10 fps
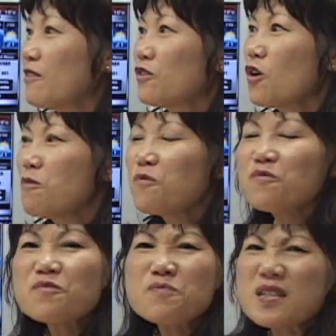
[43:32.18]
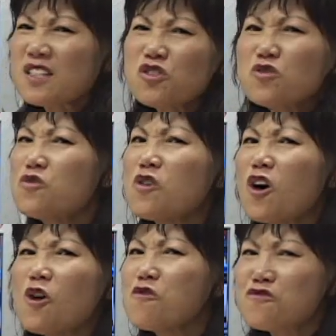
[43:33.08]
Don't be too
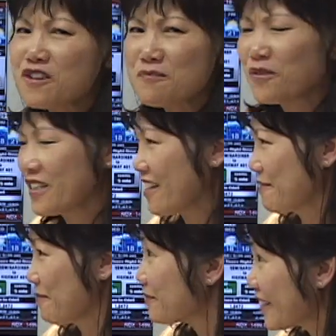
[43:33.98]
overprotective, right?